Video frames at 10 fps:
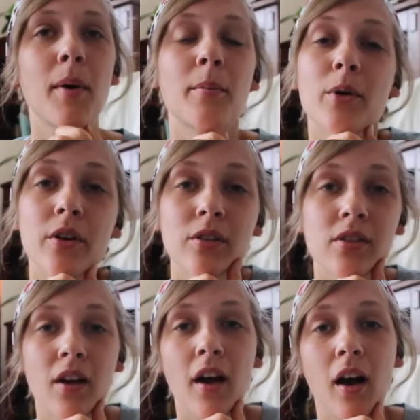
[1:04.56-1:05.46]
my
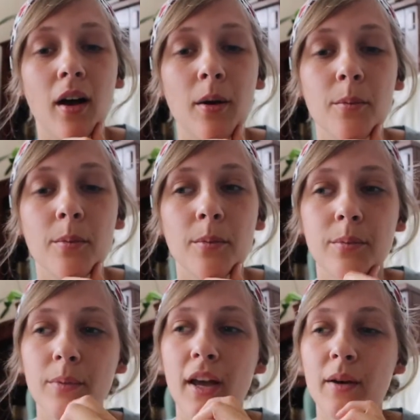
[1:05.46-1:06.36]
books um,
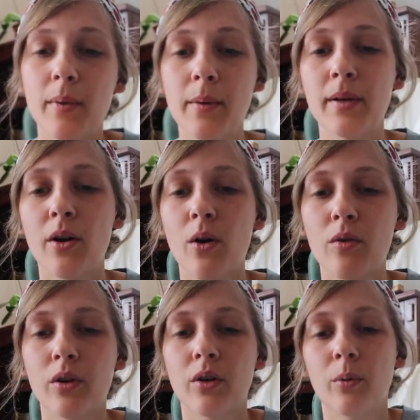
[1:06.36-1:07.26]
and maybe go
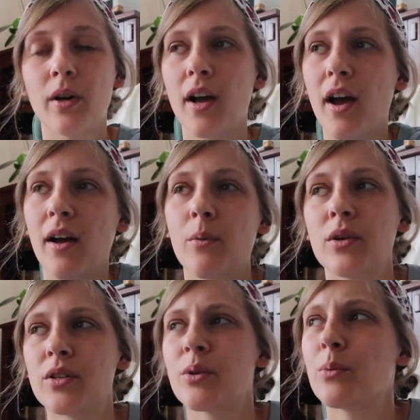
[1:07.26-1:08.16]
over what I
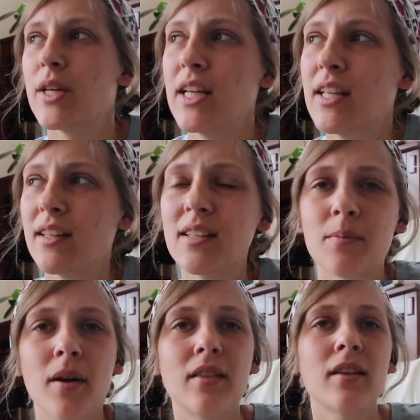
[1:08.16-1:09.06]
want to read
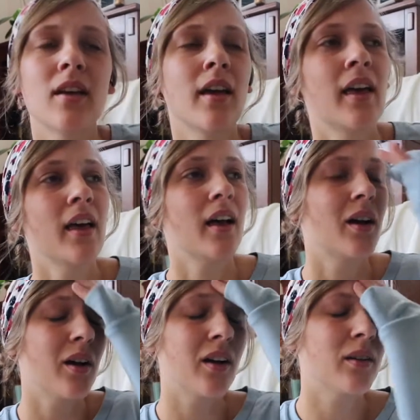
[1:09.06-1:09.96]
this month.
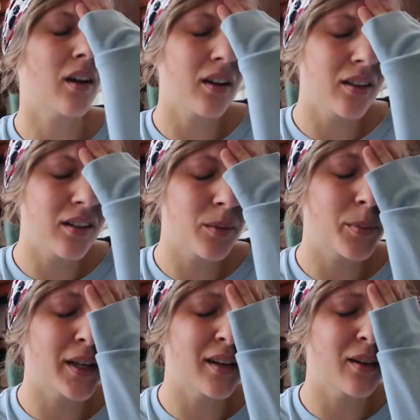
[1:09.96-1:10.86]

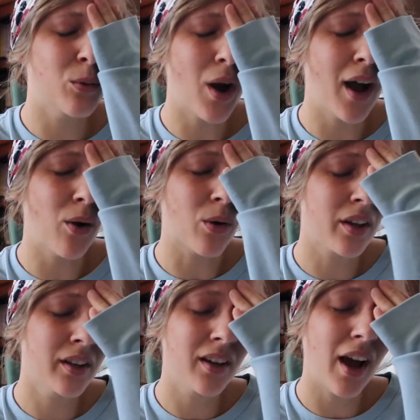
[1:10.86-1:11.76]
But wow,
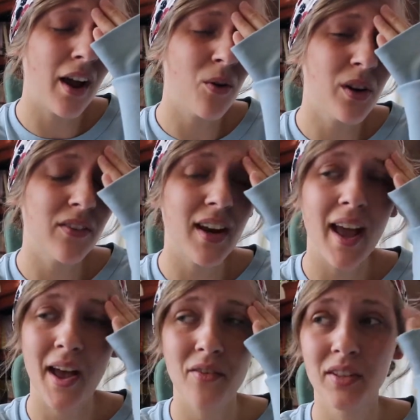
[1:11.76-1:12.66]
I don't even
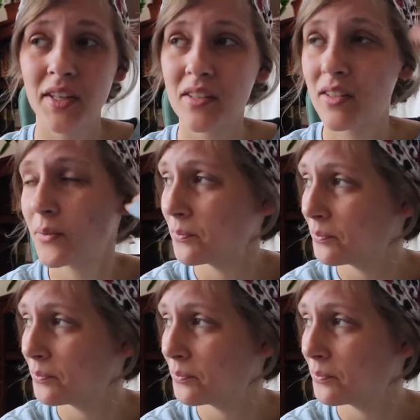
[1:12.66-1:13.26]
have a list